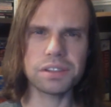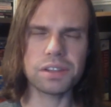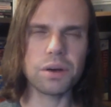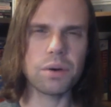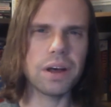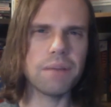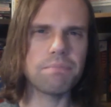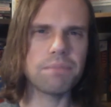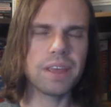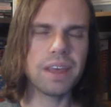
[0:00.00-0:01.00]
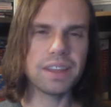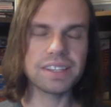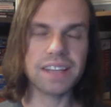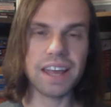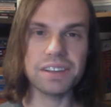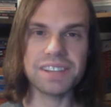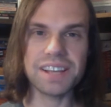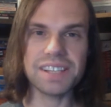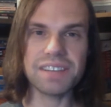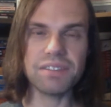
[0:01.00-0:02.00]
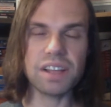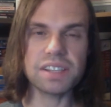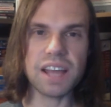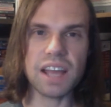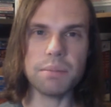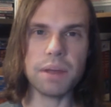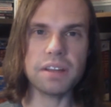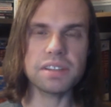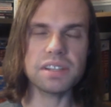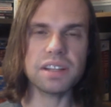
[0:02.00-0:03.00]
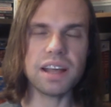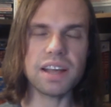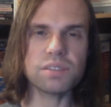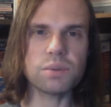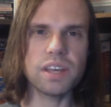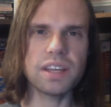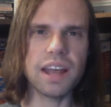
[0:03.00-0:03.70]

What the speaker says: So the scale says I've lost 9 pounds in the last week.